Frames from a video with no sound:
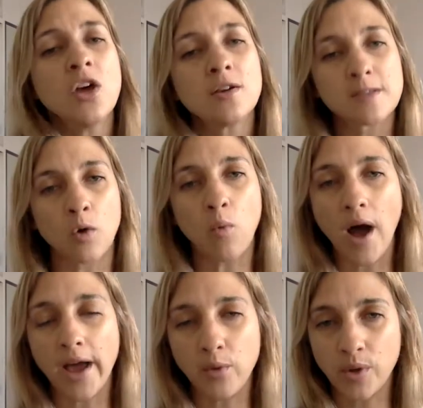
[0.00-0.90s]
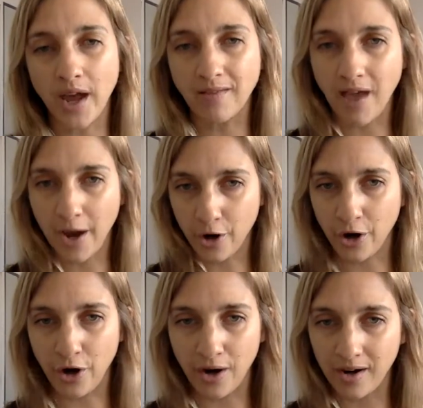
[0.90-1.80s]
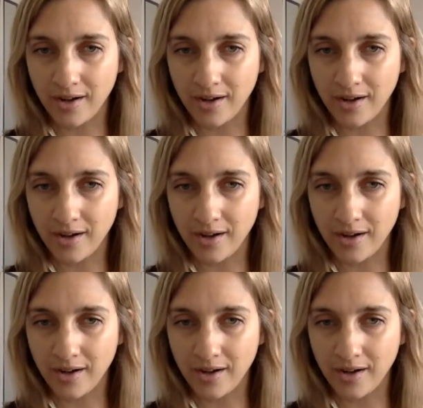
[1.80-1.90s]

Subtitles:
So why would I let her